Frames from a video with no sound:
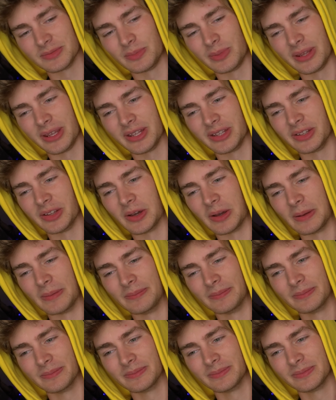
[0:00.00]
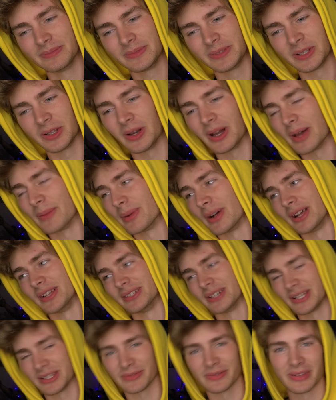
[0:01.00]
being dumb so I
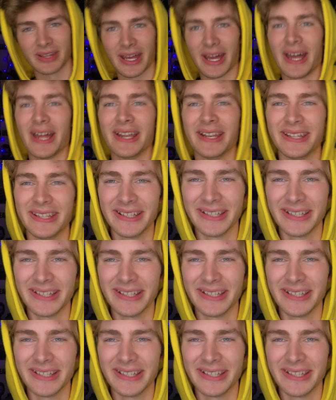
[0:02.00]
apologize for that.